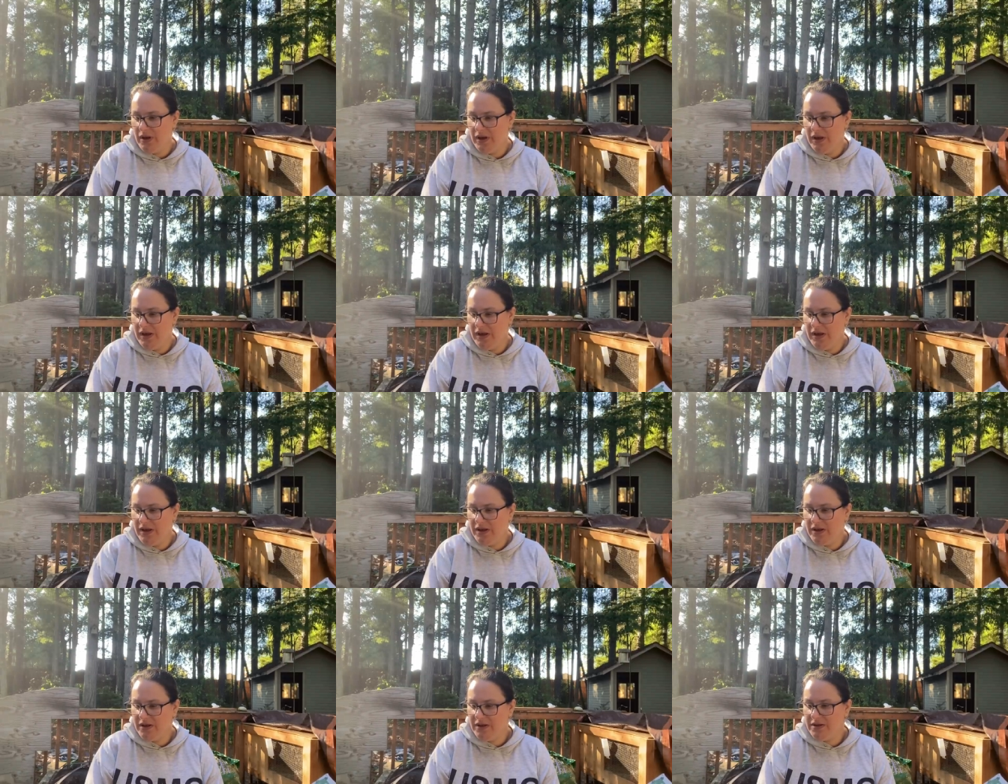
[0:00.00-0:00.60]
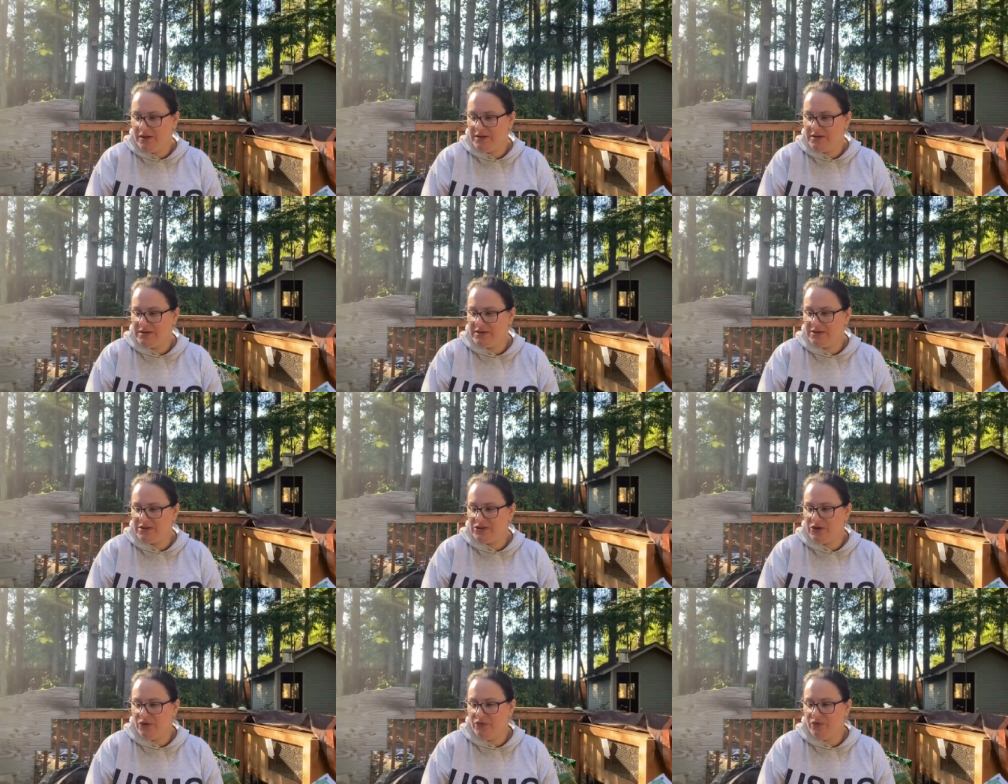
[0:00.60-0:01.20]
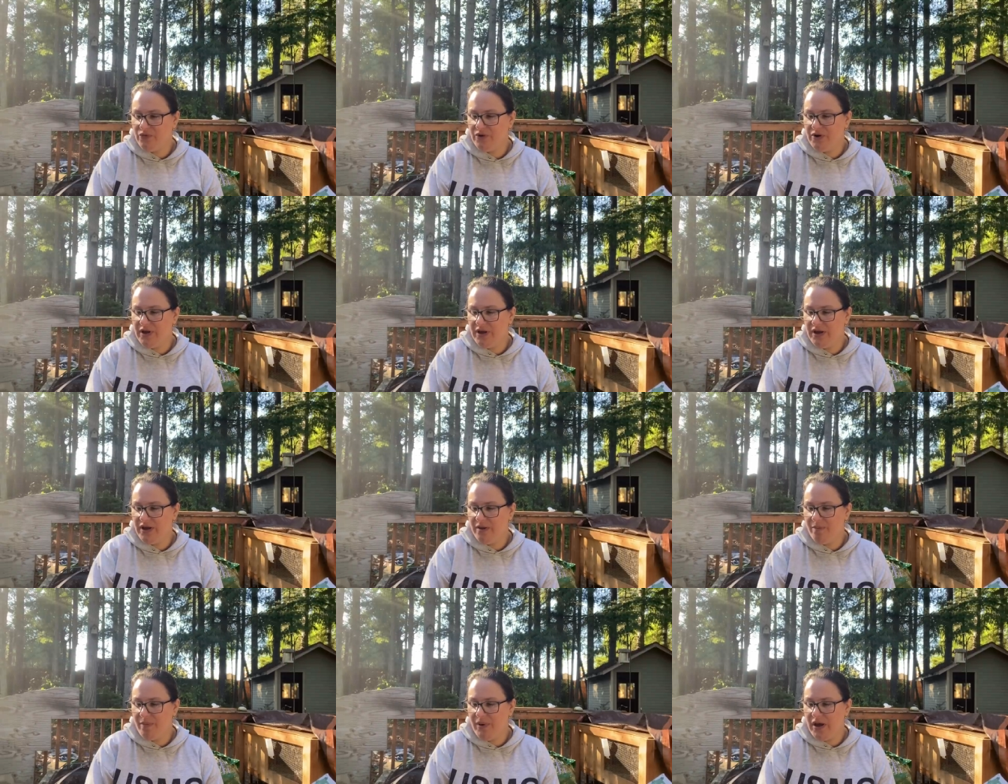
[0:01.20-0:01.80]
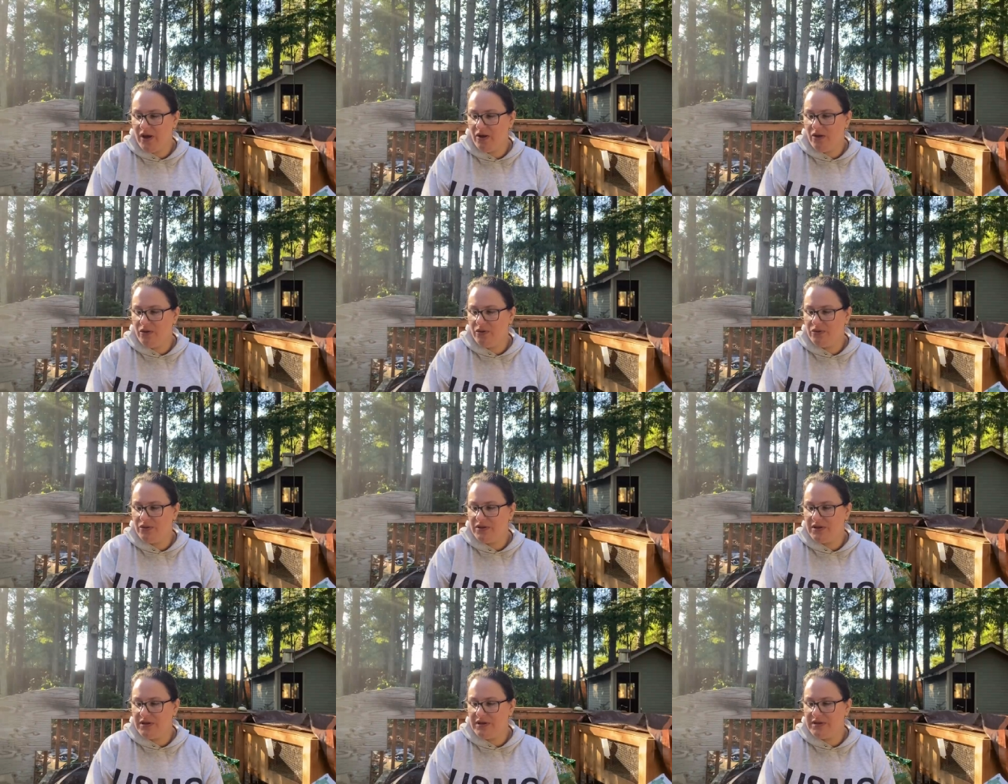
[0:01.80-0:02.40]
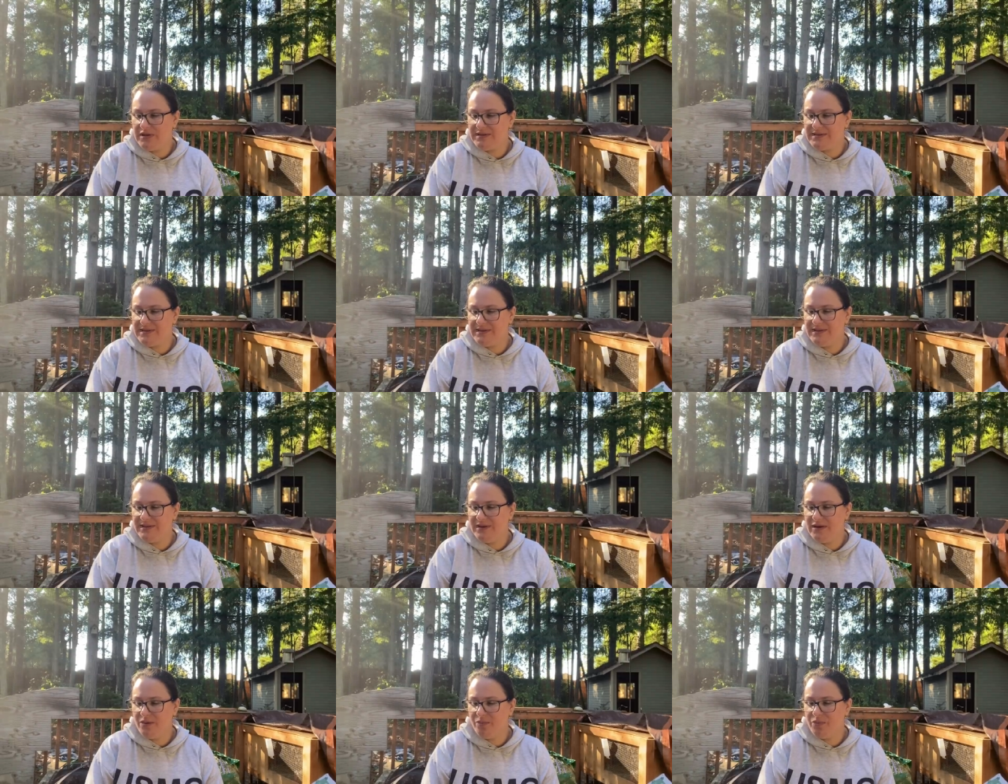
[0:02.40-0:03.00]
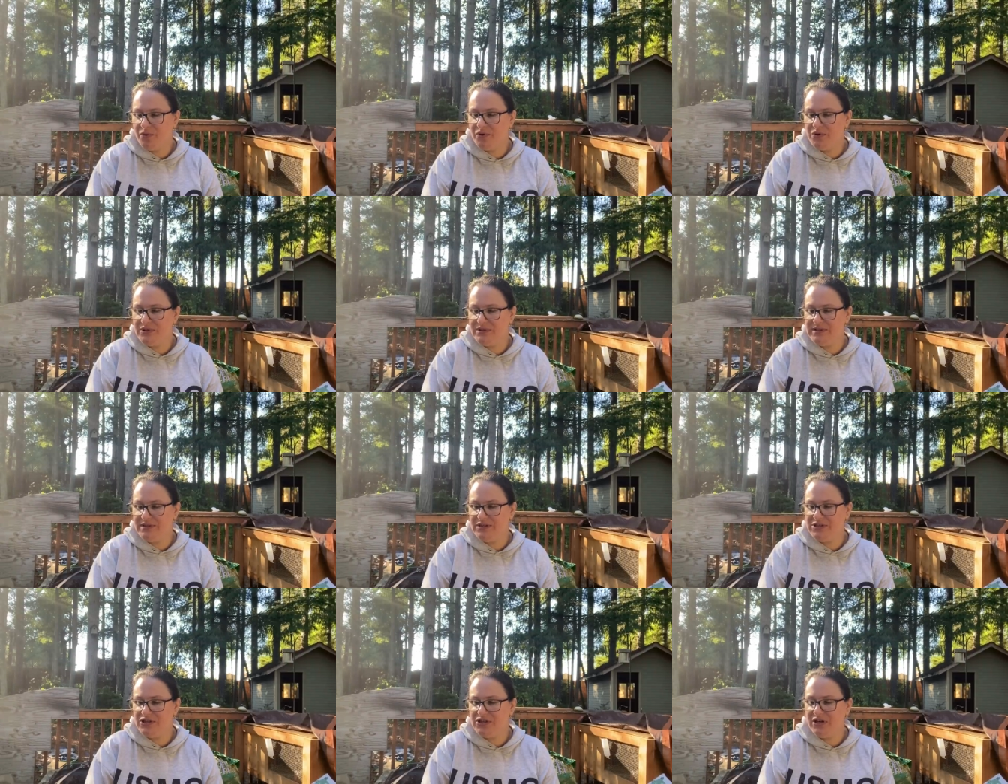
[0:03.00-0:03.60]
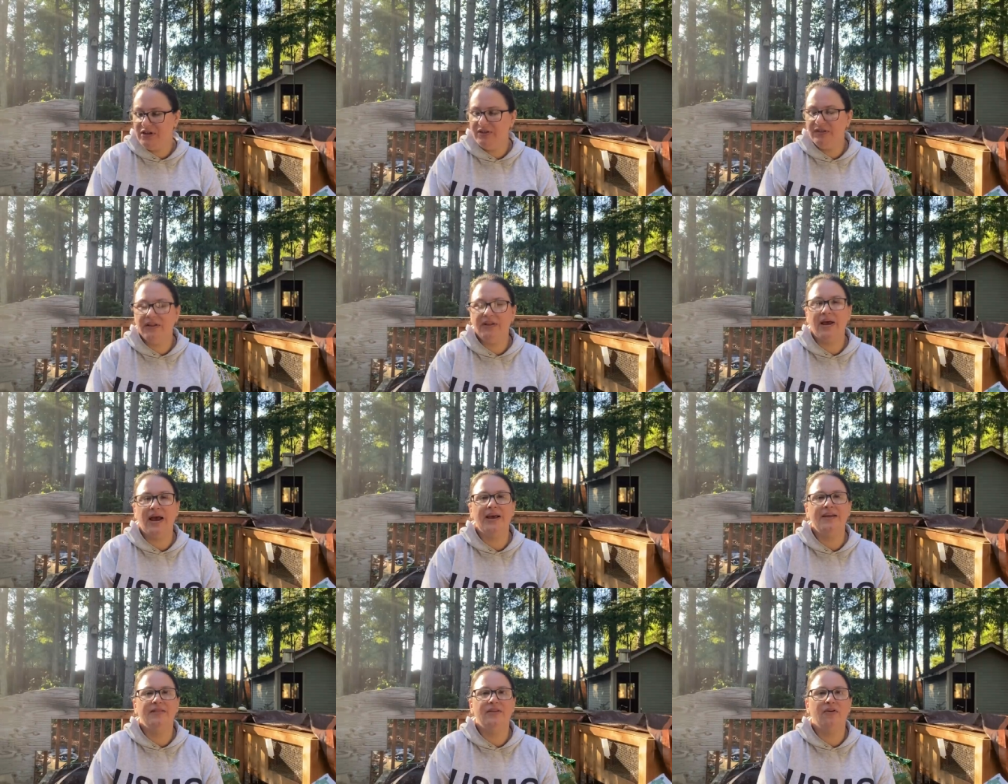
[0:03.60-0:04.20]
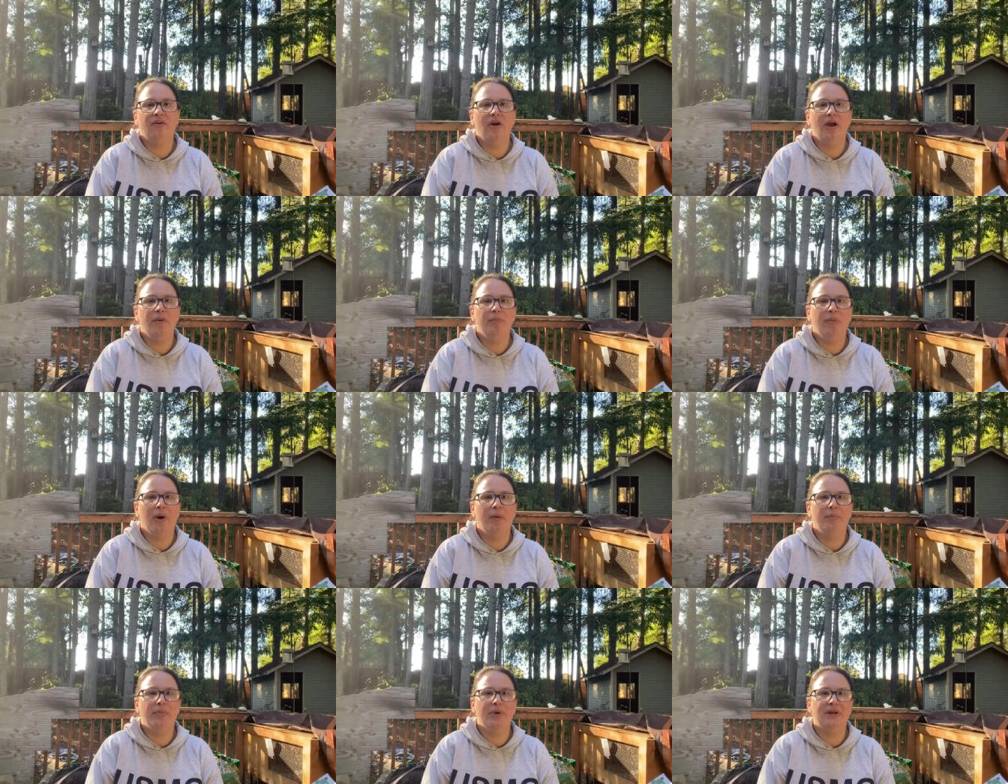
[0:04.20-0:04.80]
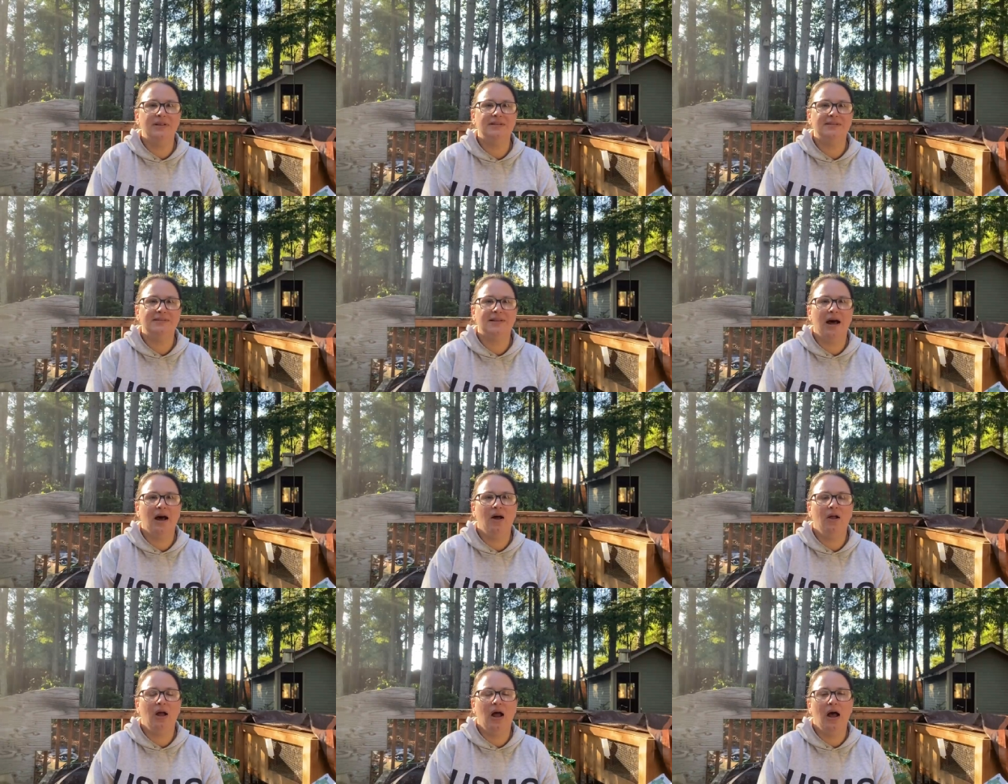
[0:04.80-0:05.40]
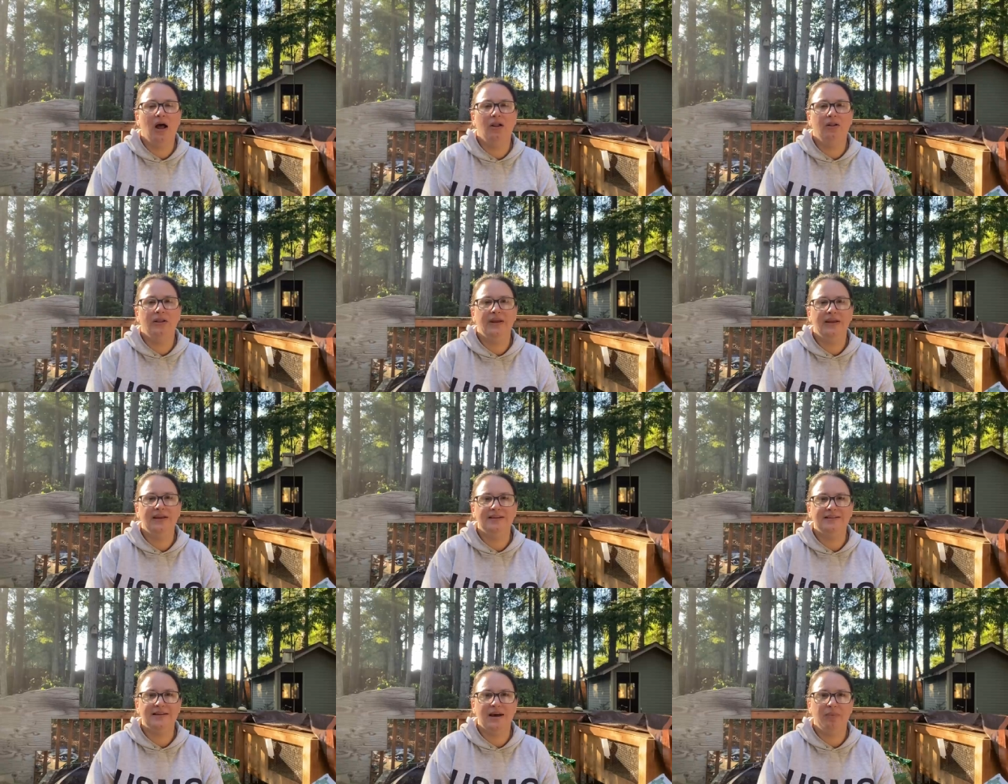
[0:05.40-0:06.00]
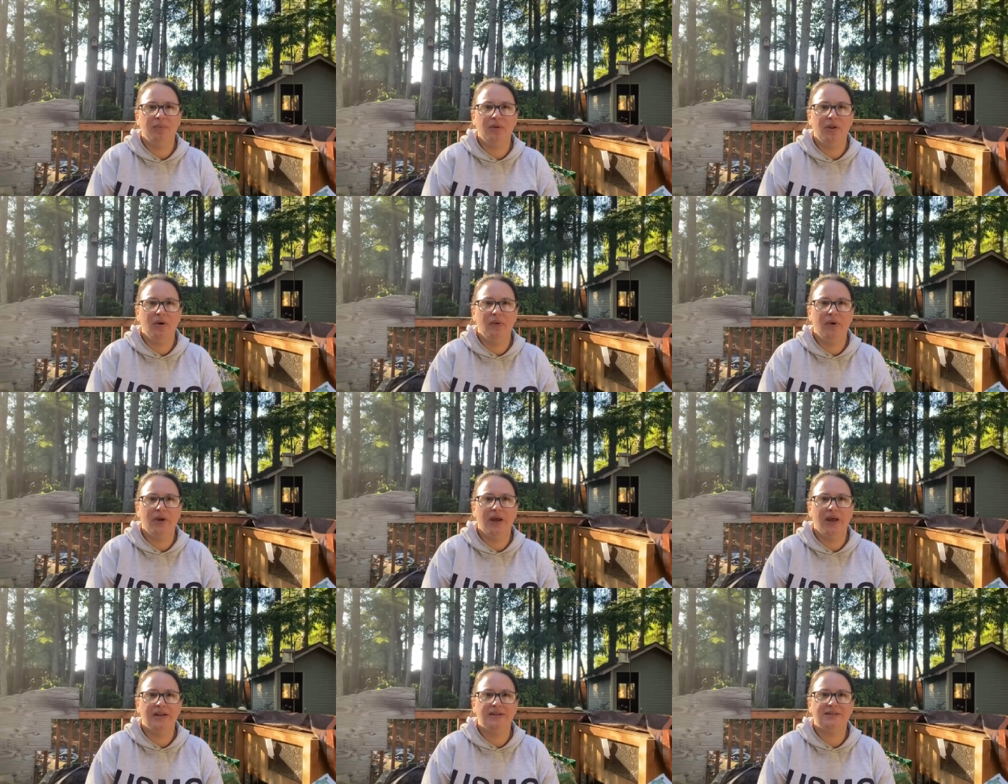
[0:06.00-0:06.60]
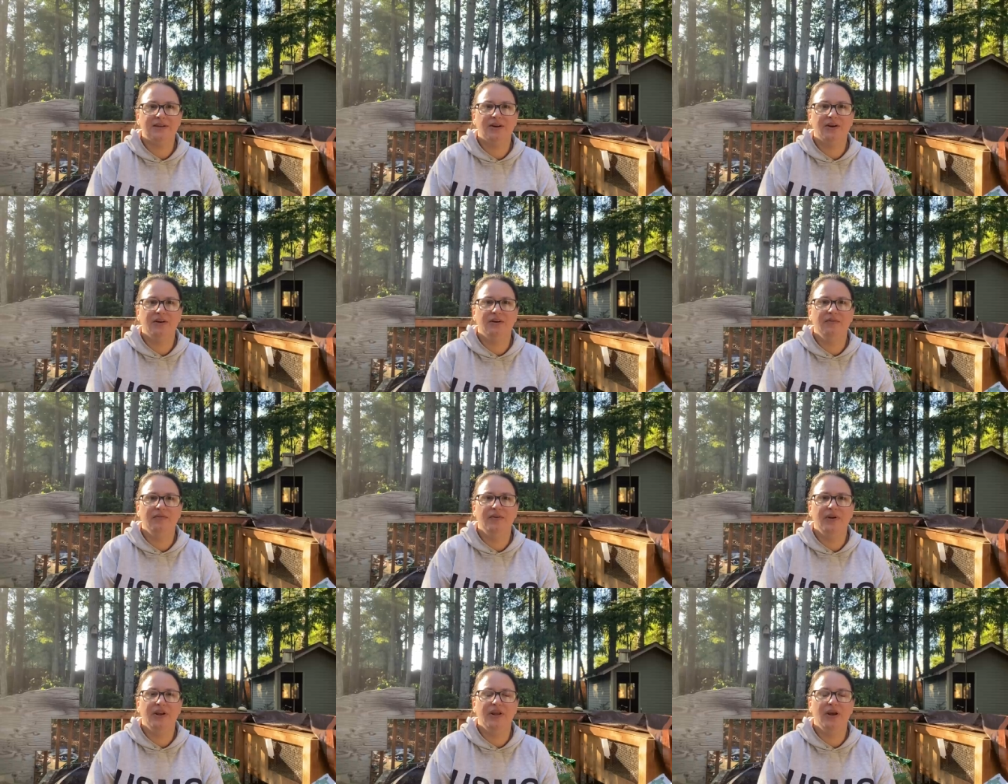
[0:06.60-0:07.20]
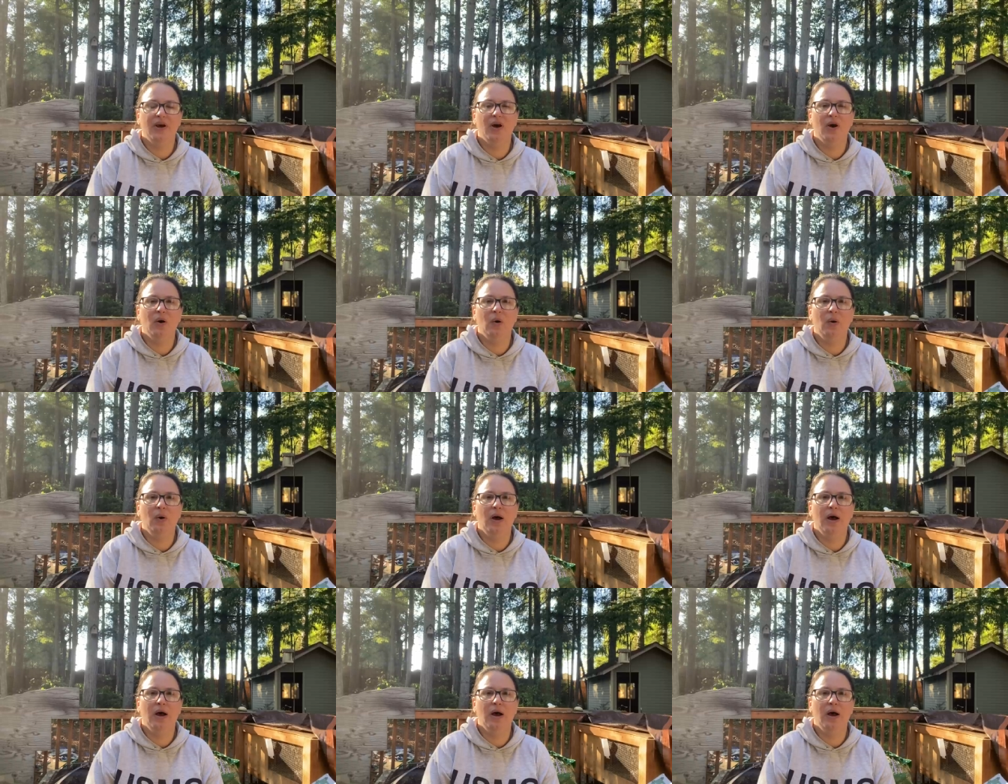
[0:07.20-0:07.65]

And don't forget about the Cynthia Brew's Stitching in the Light, the Great Pumpkin Sal. I'll link down below again to her video.